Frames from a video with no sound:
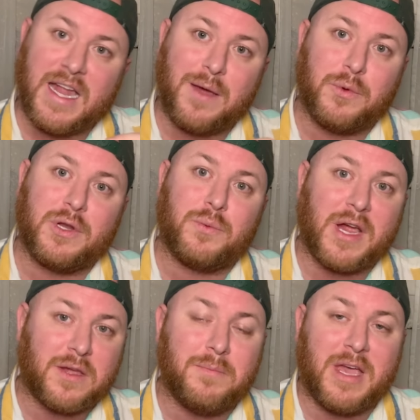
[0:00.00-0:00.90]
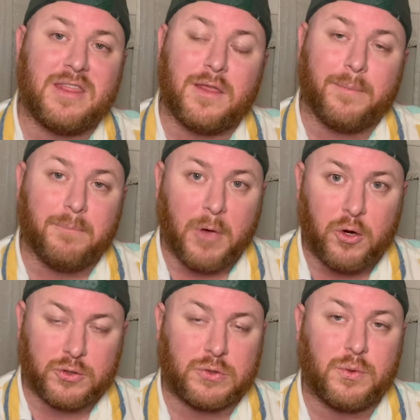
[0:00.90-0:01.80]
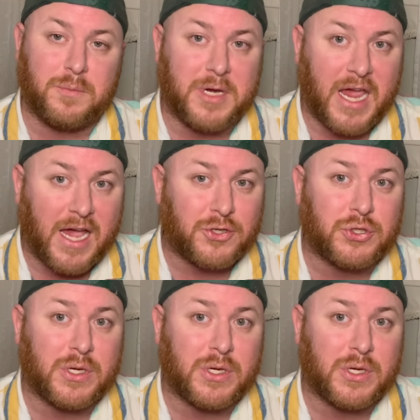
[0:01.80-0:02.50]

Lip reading: I would recommend the most would be actually